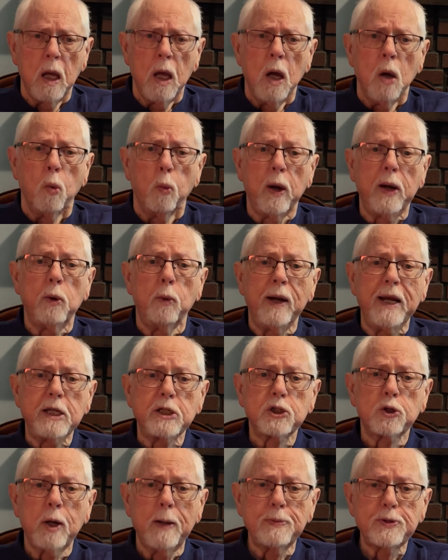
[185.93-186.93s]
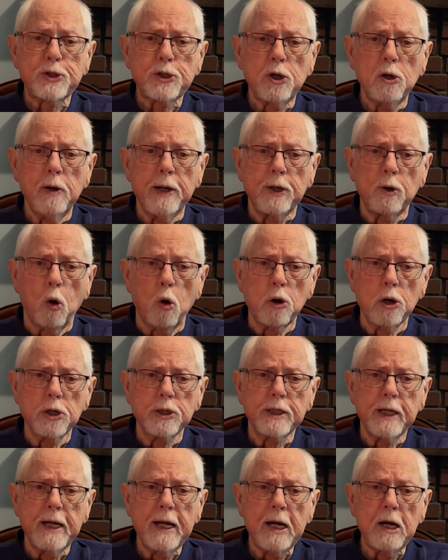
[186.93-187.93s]
We read Scripture in order
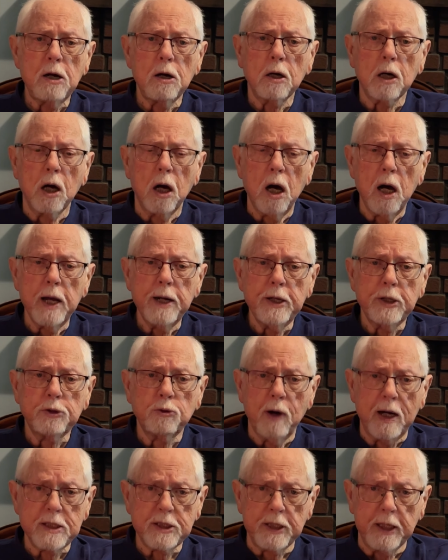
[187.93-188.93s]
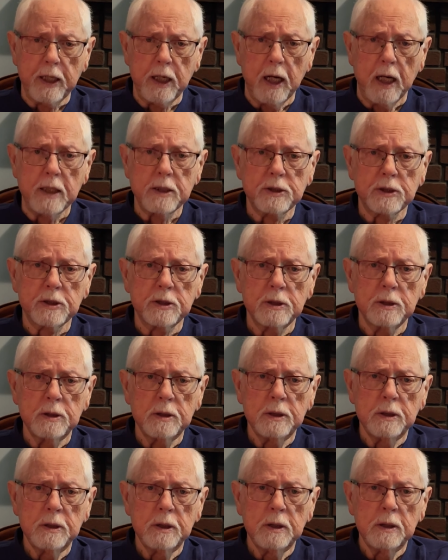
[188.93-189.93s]
to hear God addressing us.
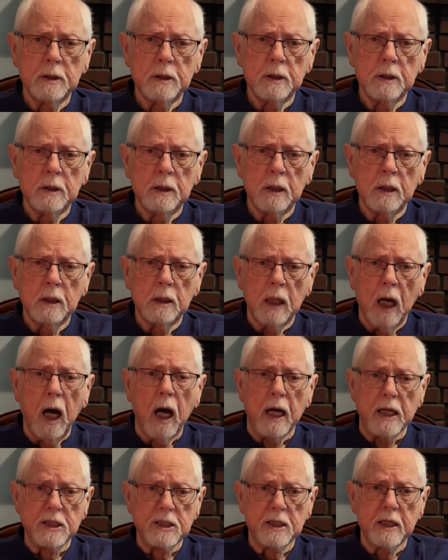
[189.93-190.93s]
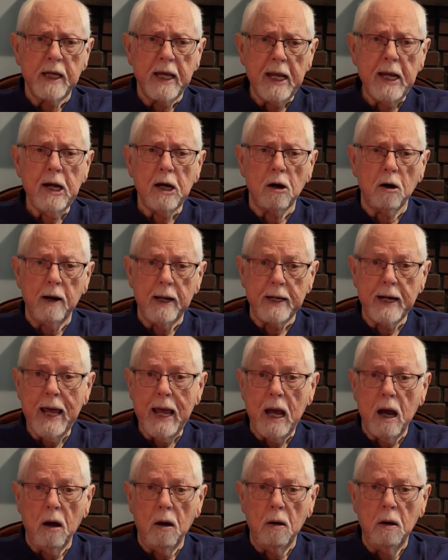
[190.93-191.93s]
Us, here and
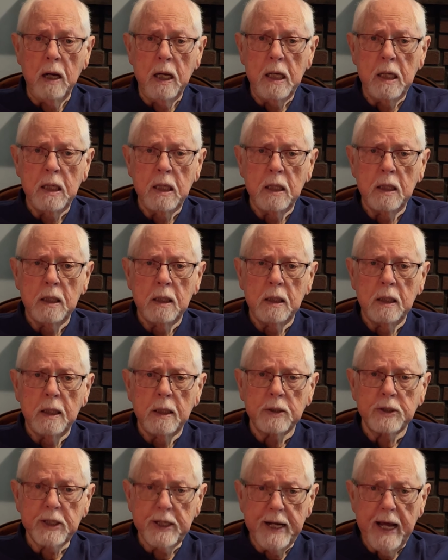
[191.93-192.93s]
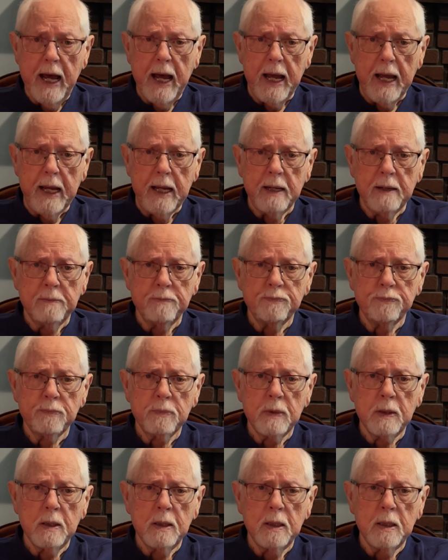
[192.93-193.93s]
now, today.
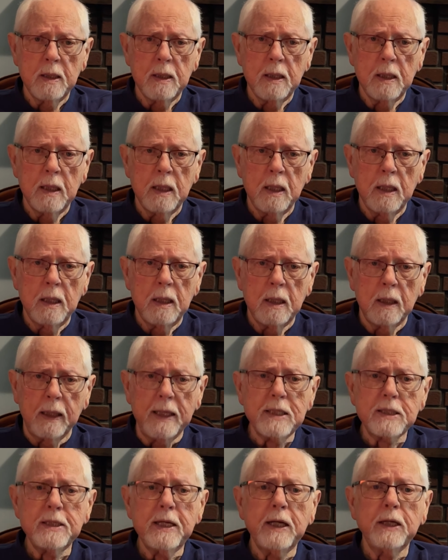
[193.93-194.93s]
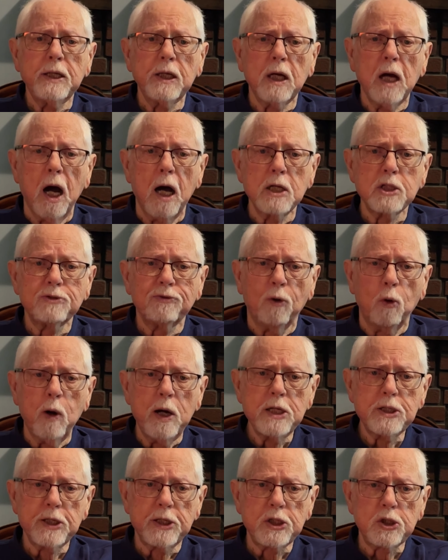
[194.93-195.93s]
Listening to God's
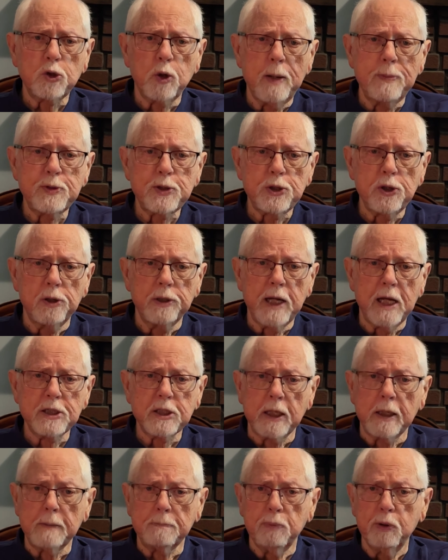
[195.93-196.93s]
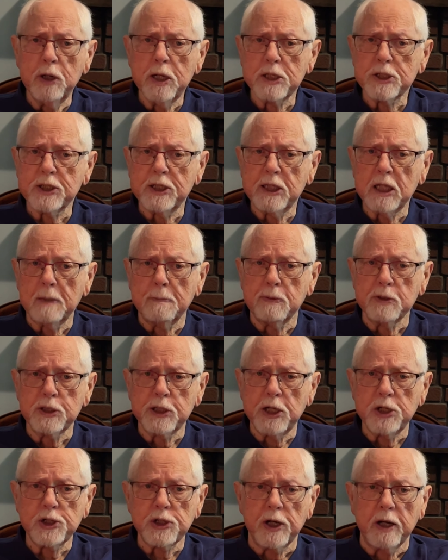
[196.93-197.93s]
voice in Scripture doesn't put us in the
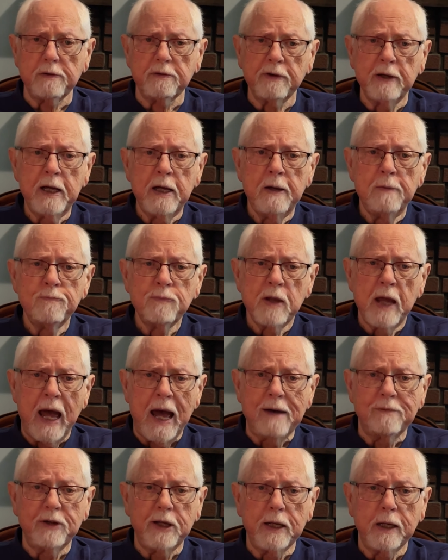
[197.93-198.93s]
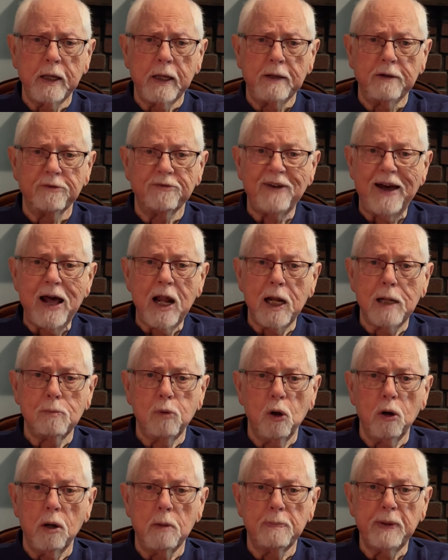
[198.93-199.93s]
position of having
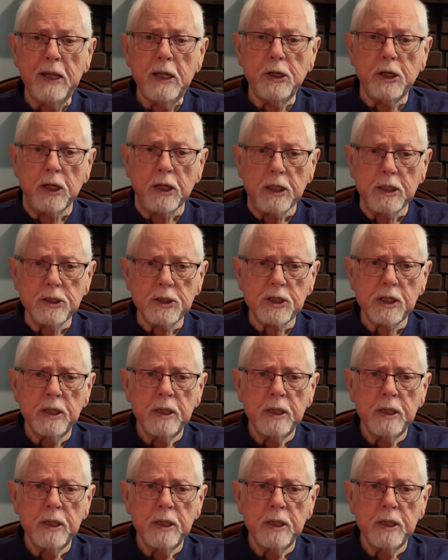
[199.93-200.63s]
infallible opinions.